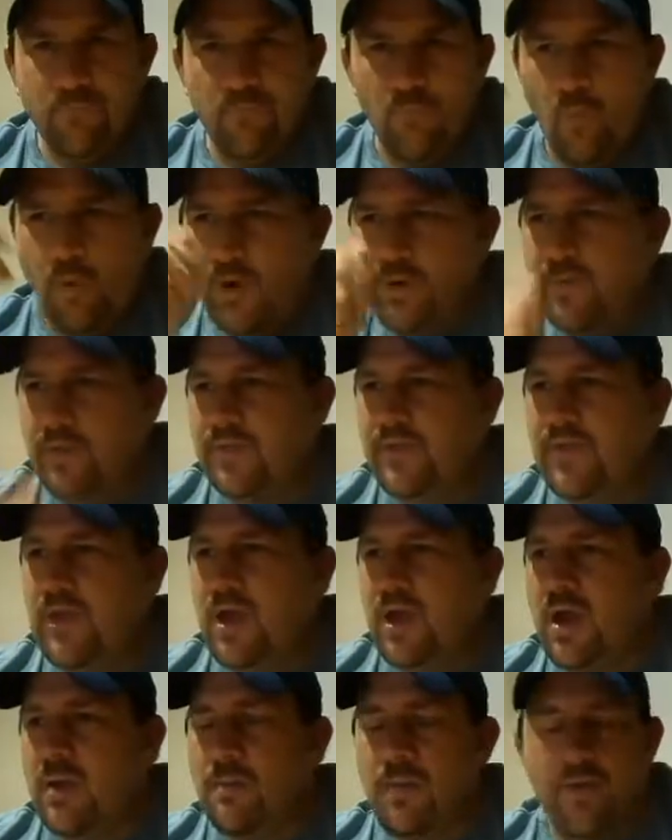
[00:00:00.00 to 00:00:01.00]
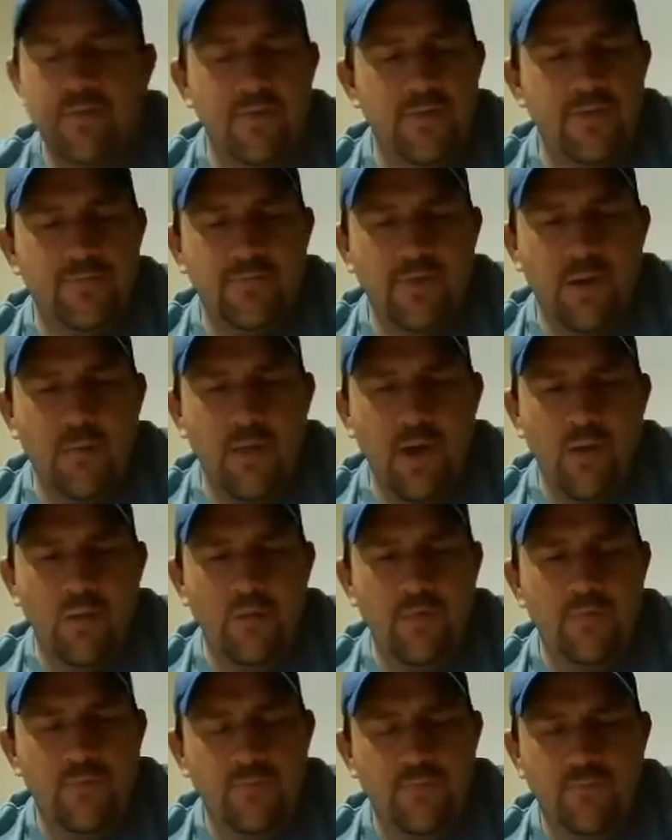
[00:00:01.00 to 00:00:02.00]
one that they've come out
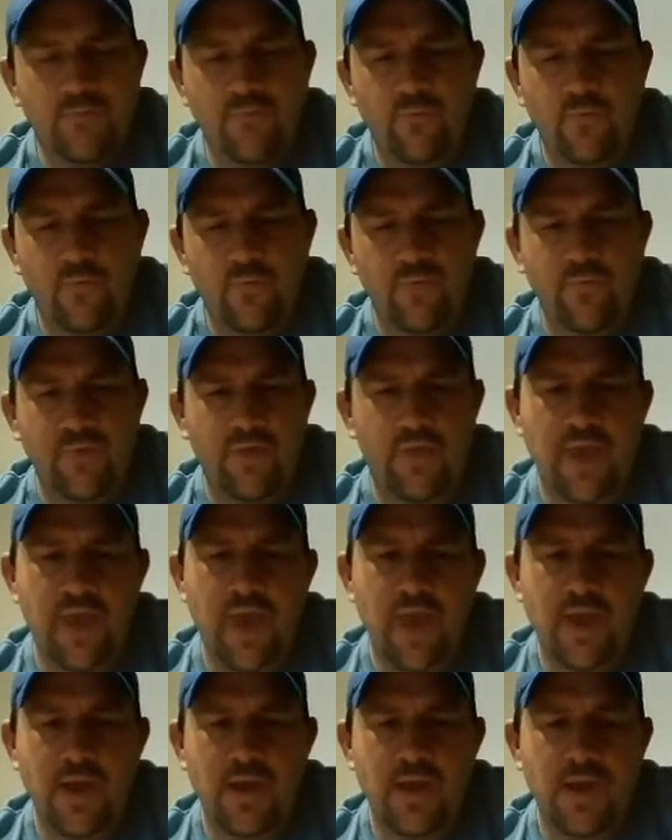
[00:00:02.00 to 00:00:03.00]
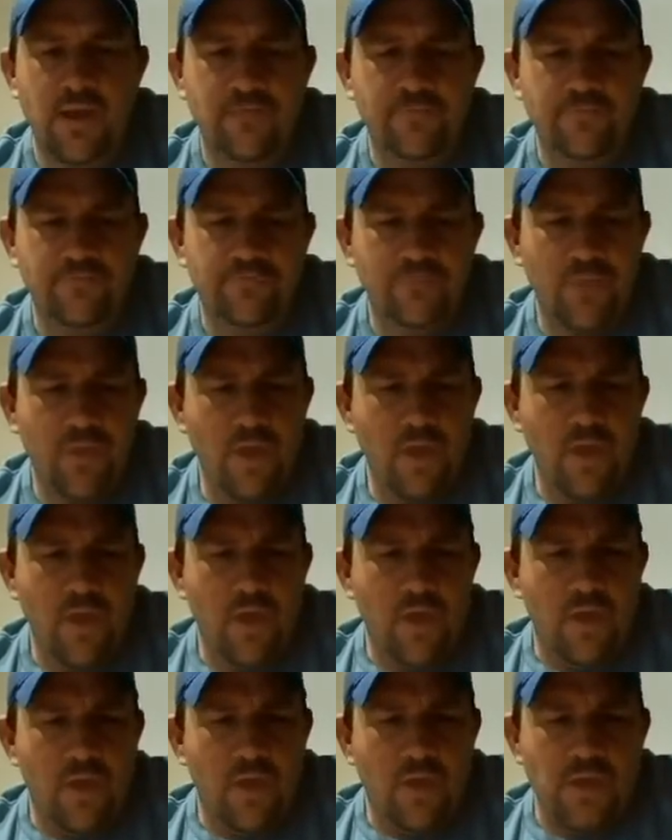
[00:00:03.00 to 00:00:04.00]
with before for the candy.
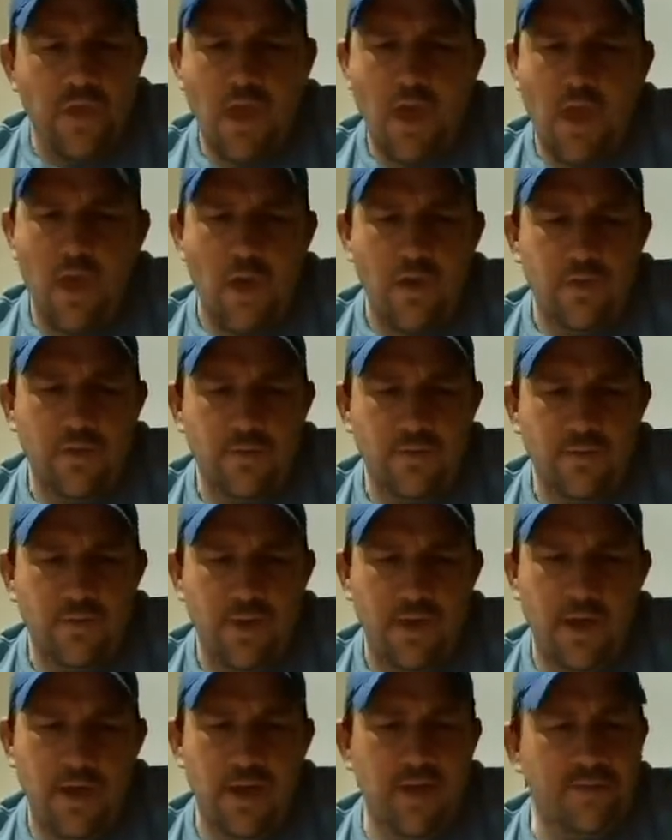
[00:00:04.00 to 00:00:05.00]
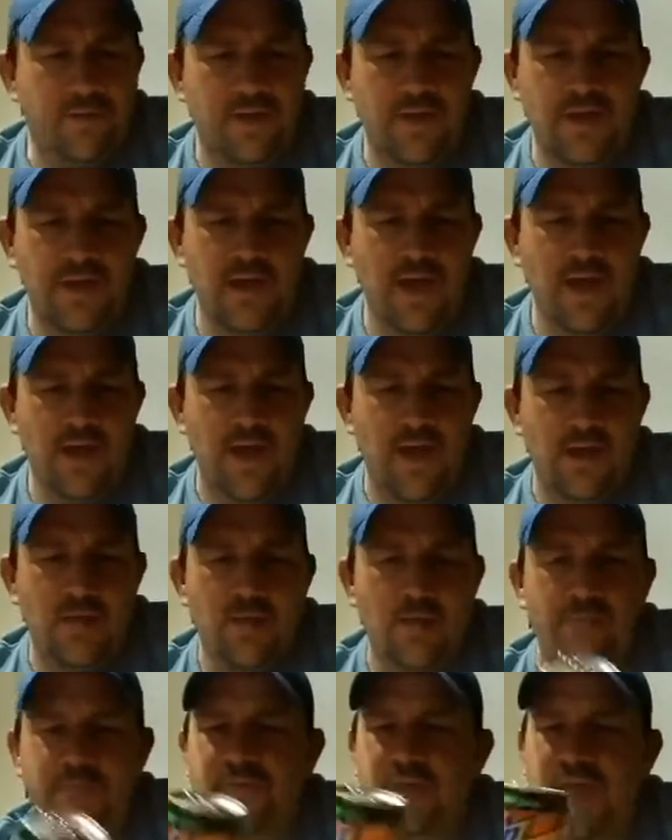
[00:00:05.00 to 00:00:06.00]
Yeah, and again, I
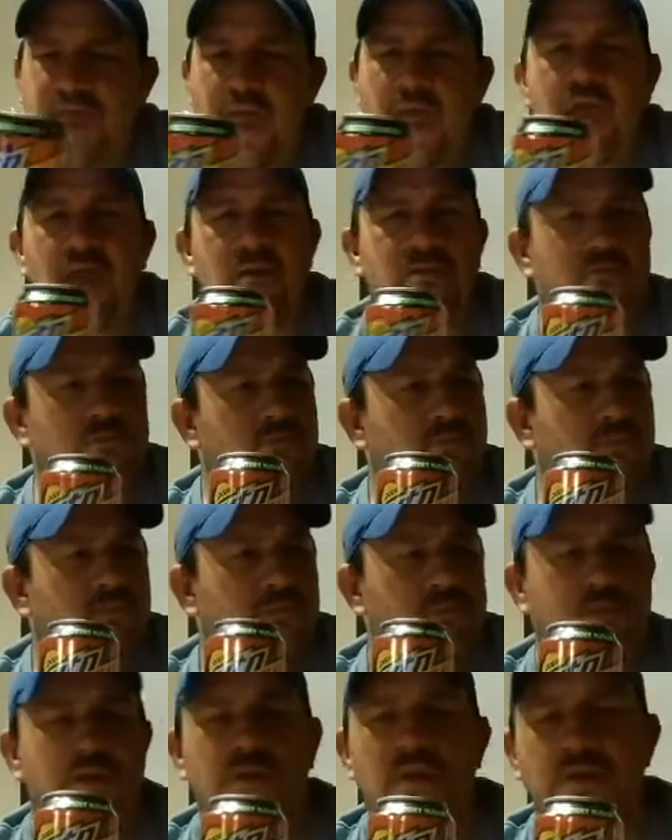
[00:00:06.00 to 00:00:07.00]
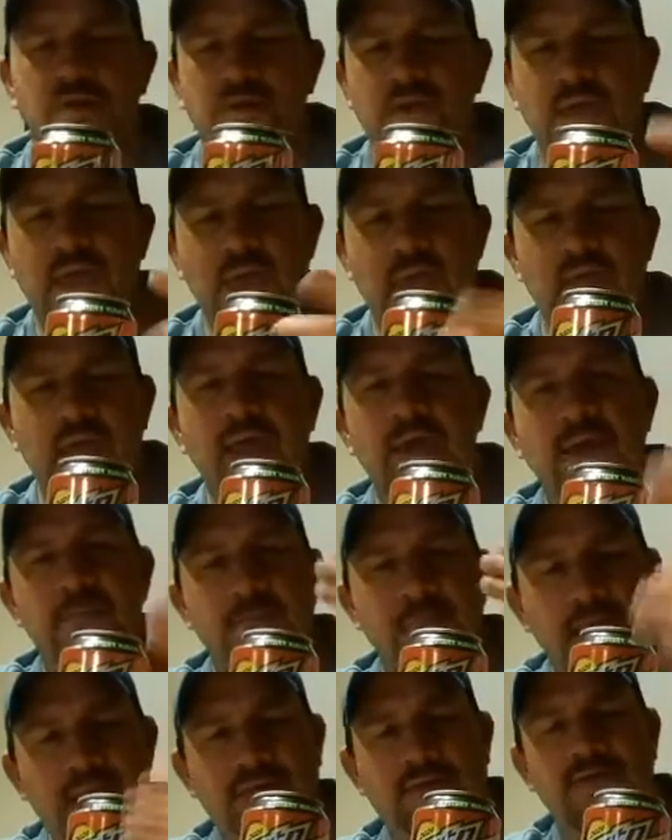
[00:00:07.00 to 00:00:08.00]
love the can. The
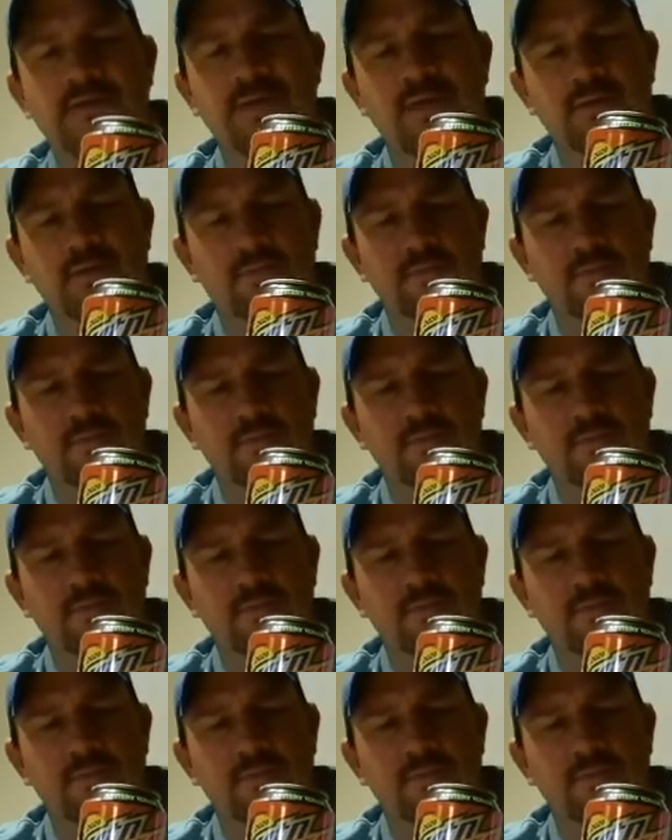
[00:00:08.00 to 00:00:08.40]
can makes it.